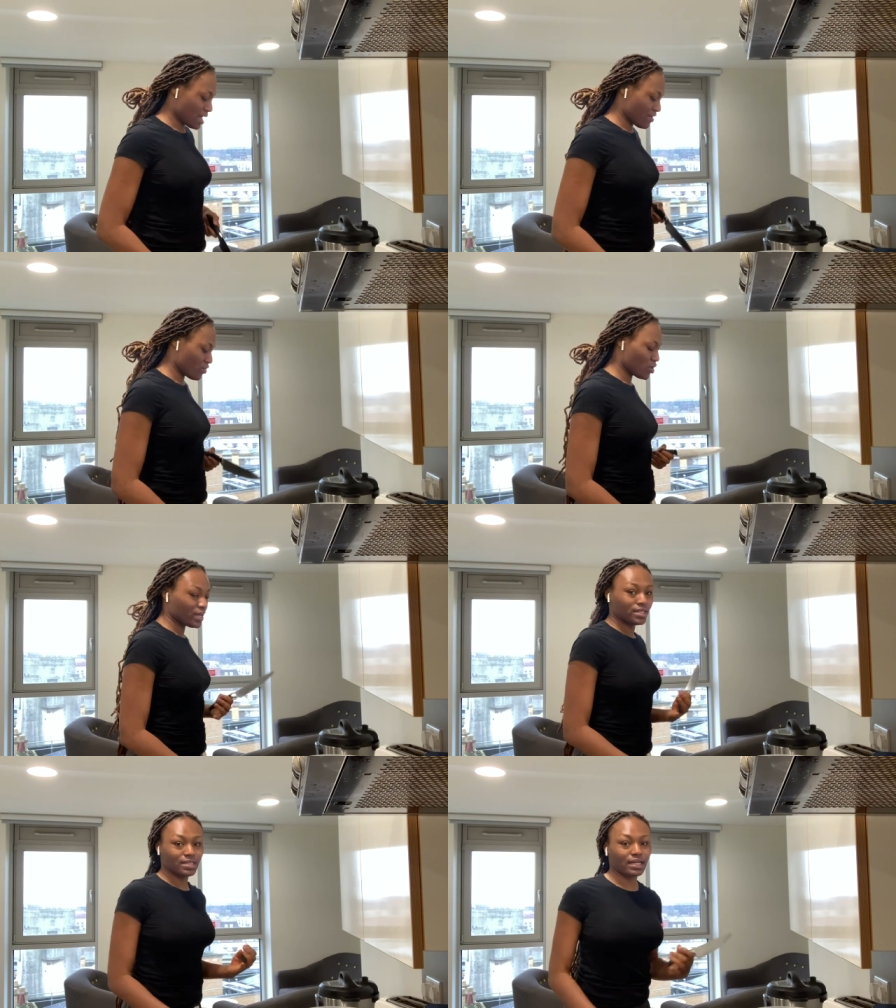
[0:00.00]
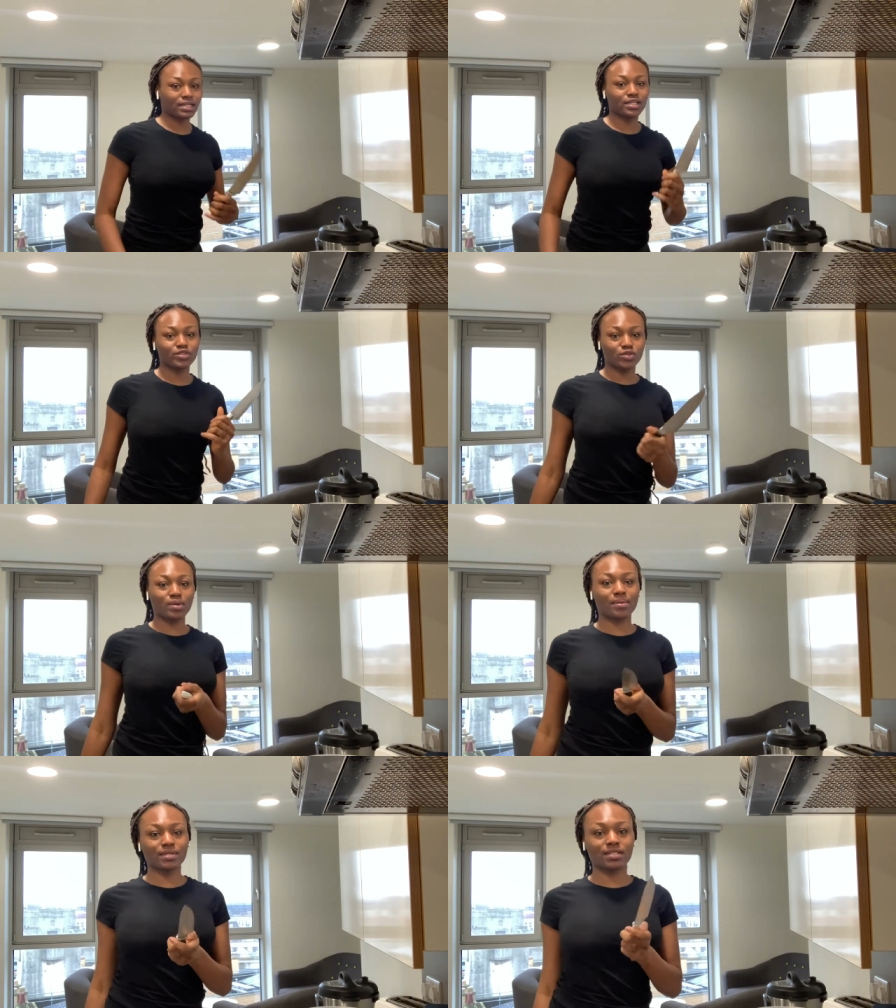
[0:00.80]
I've got exactly 2
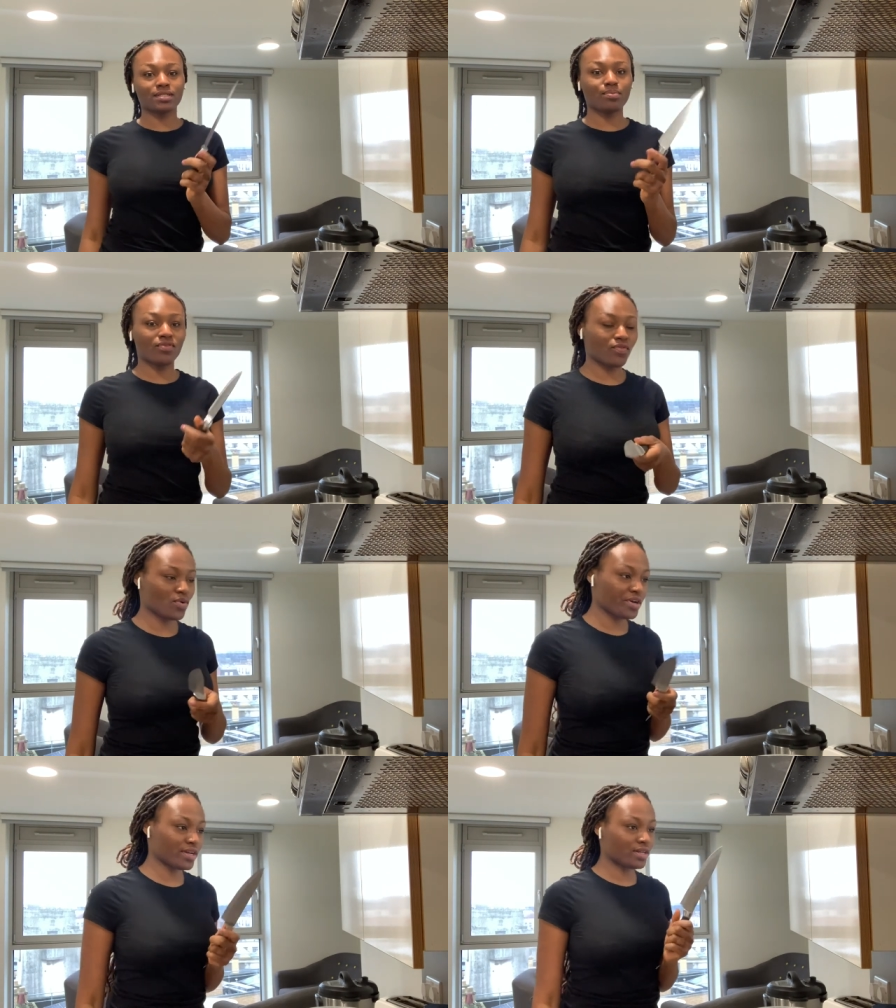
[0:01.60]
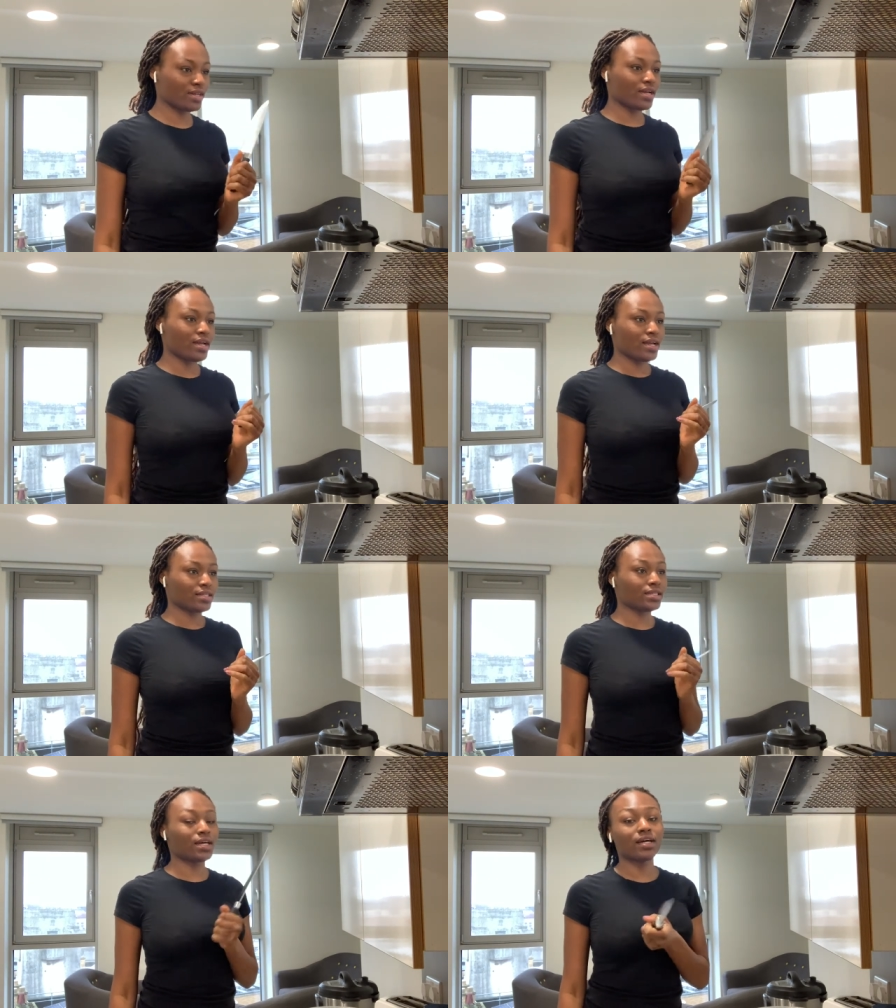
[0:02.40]
hours before
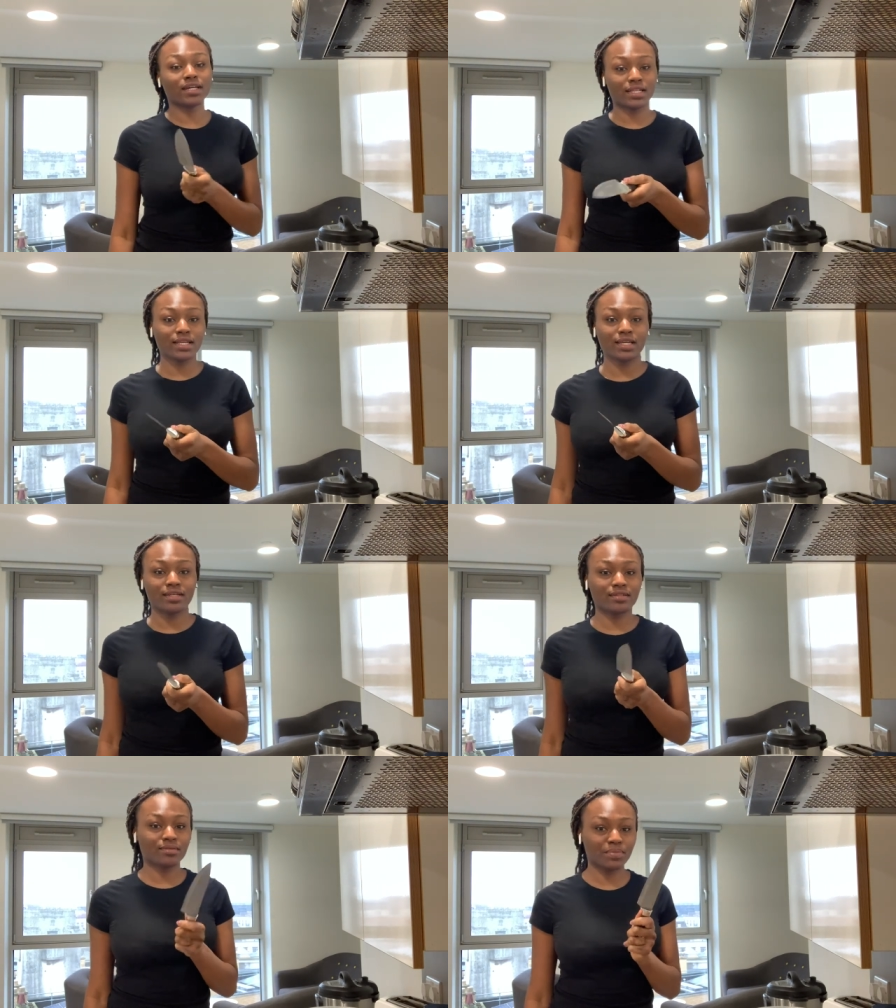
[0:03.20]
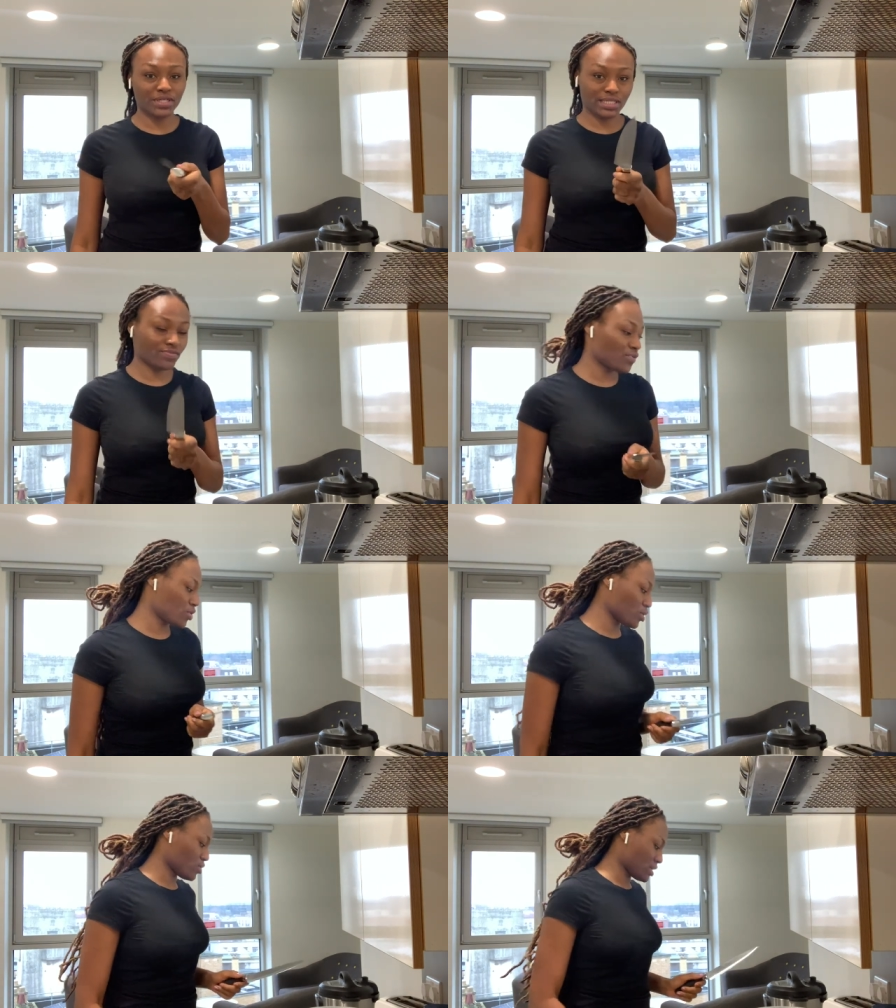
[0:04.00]
to cook and clean because it's
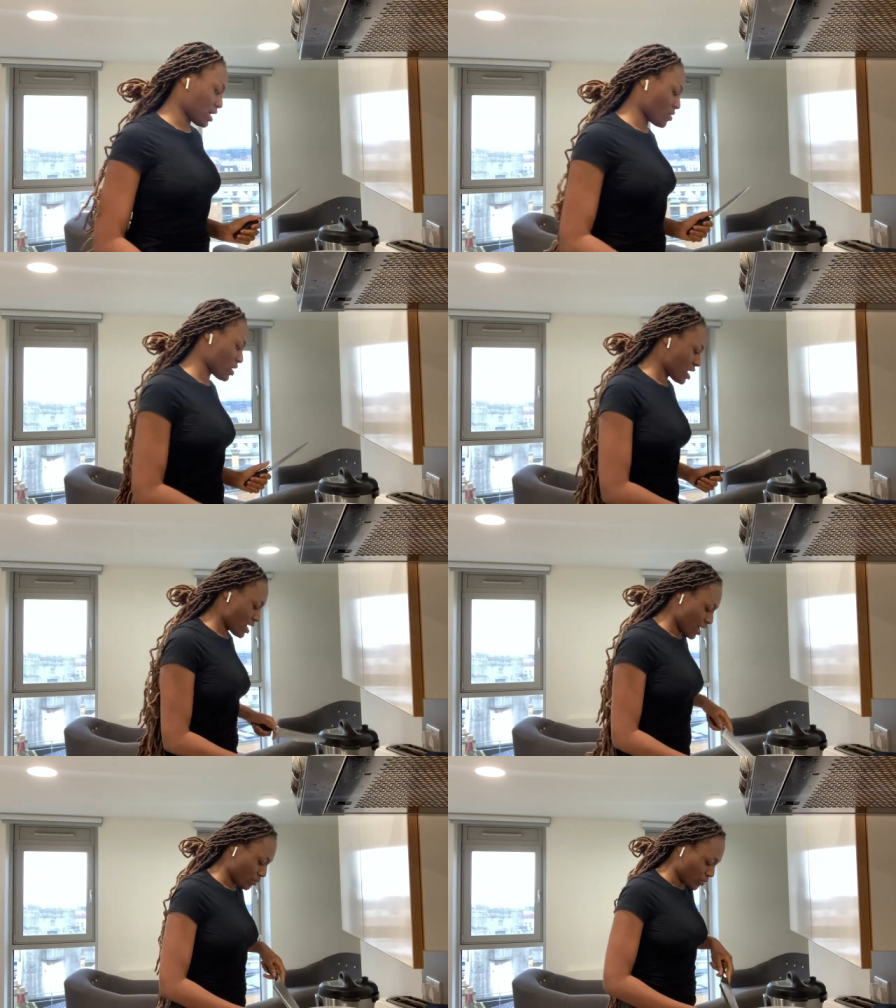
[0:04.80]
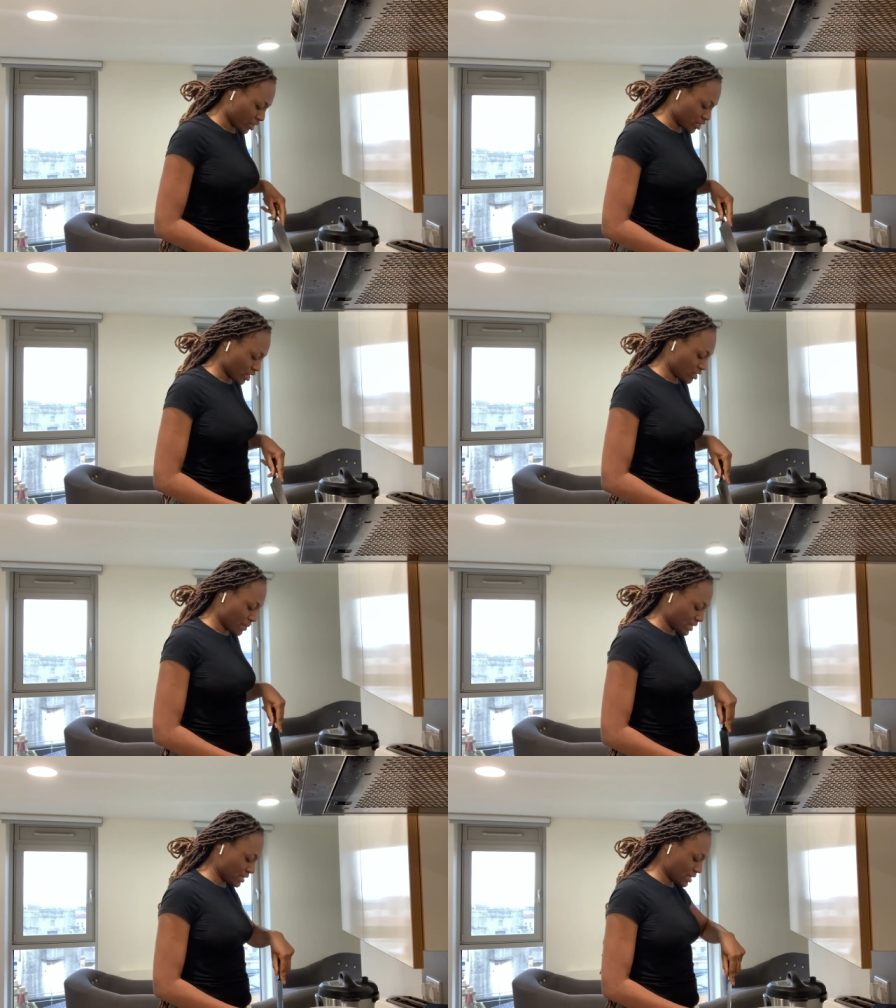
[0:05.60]
4 o'clock now and work starts
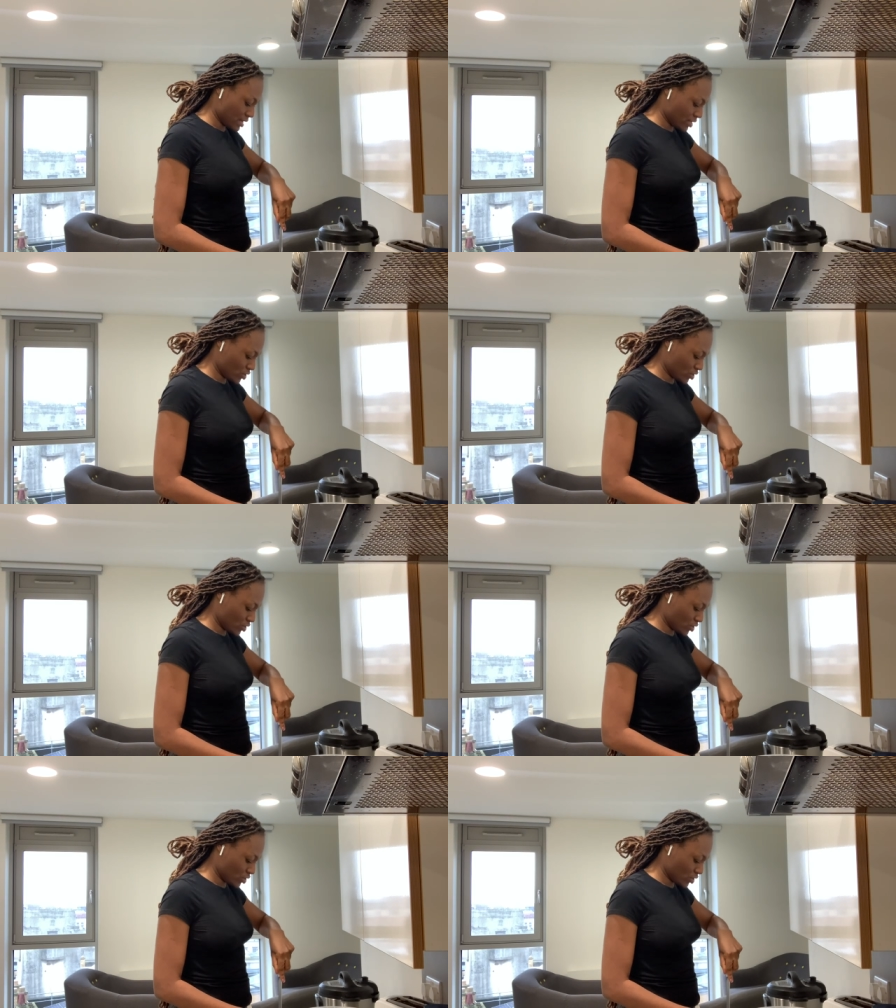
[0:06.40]
by 6.